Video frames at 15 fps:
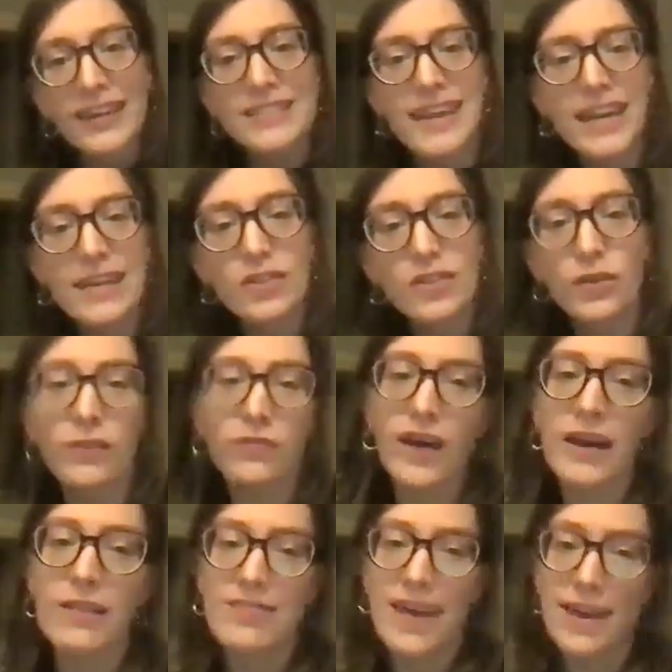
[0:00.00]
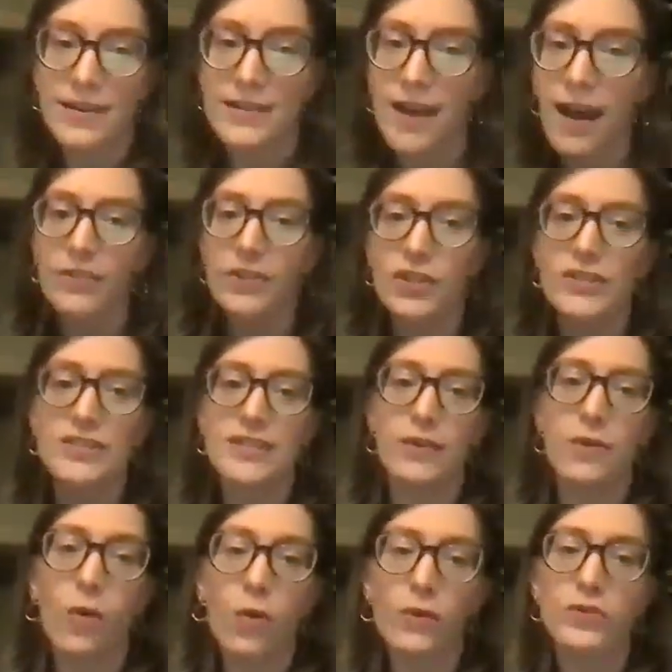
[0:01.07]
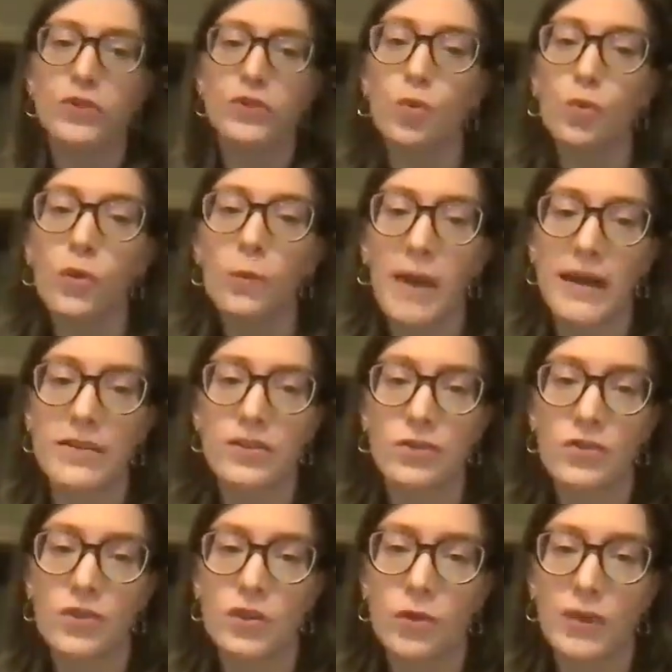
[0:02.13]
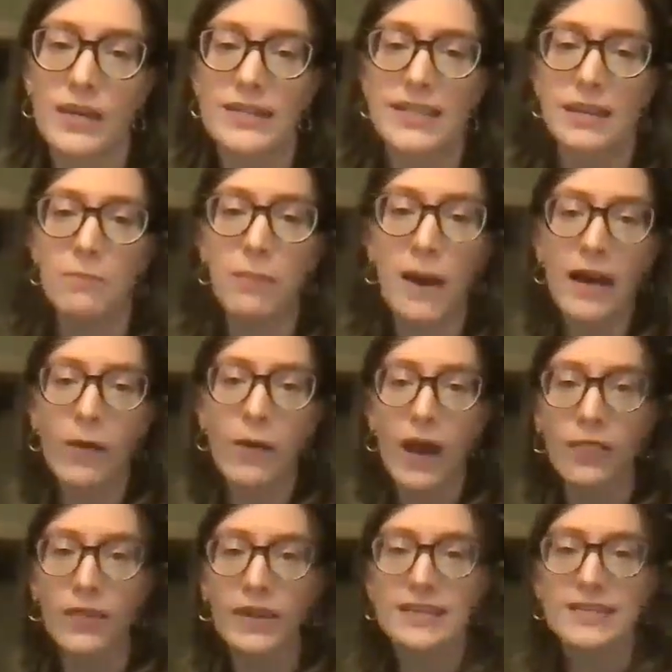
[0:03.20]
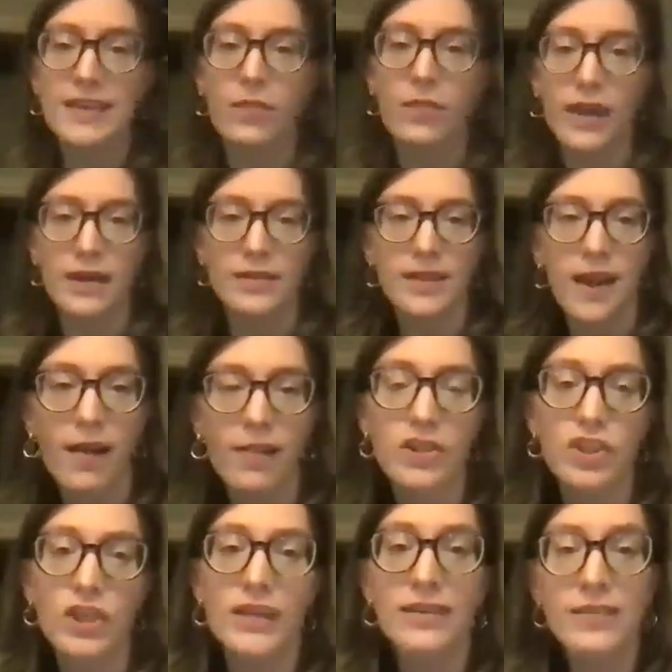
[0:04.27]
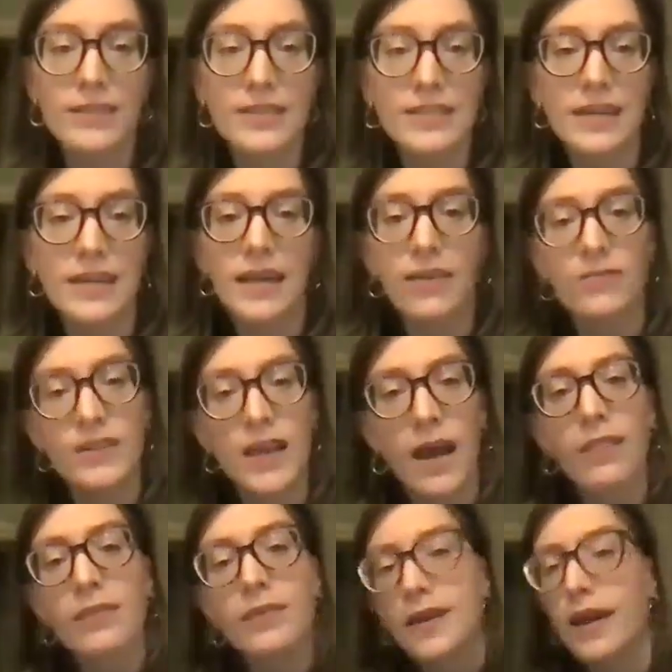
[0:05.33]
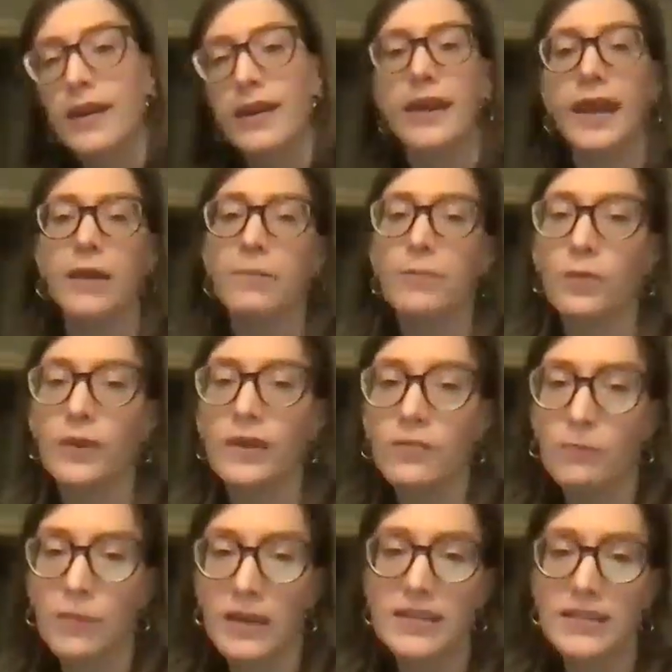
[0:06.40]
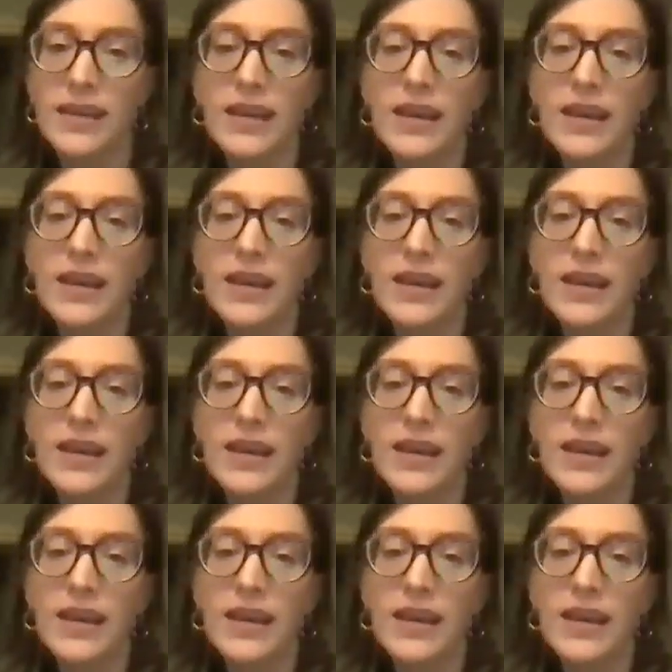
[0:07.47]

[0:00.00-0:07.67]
is a certified thanatologist and holds dual master's degrees in bioethics and thanatology, the study of death, dying, and bereavement.